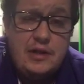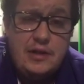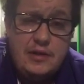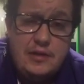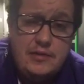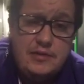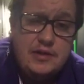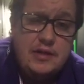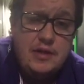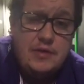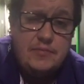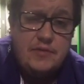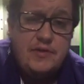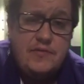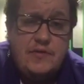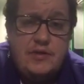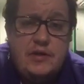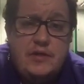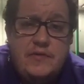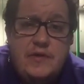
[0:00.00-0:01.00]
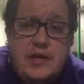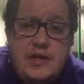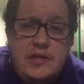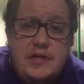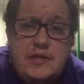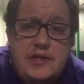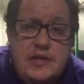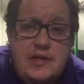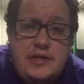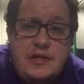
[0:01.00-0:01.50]
in terms of
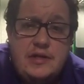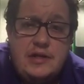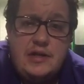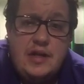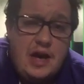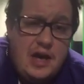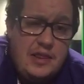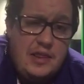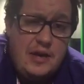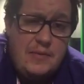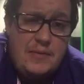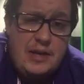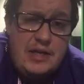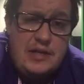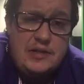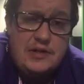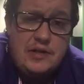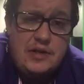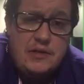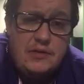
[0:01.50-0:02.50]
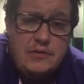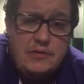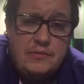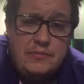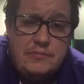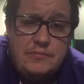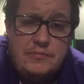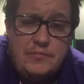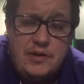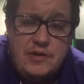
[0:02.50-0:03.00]
universities, and that makes the whole
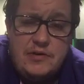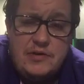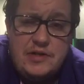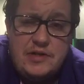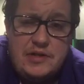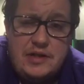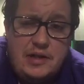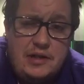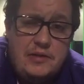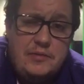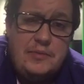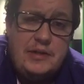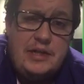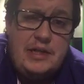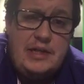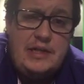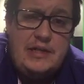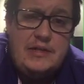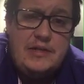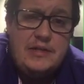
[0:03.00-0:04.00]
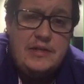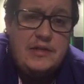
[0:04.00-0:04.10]
process a little bit easier.